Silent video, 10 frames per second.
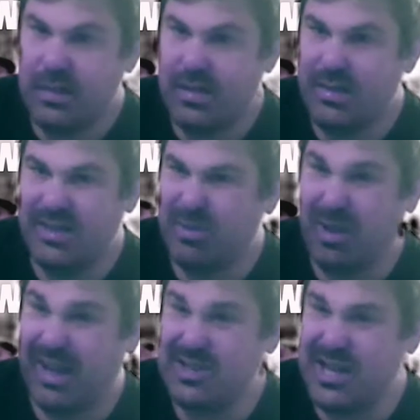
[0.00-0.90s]
I don't
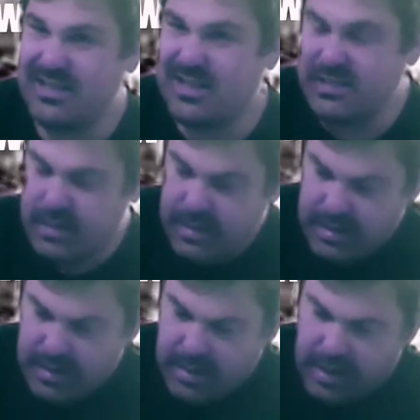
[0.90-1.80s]
like their chances.
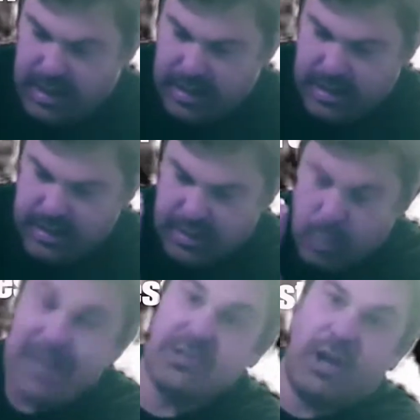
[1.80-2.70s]

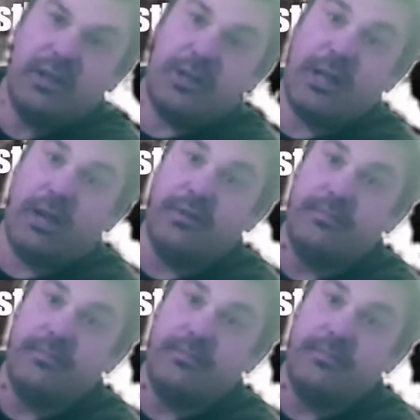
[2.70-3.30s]
US title on the line.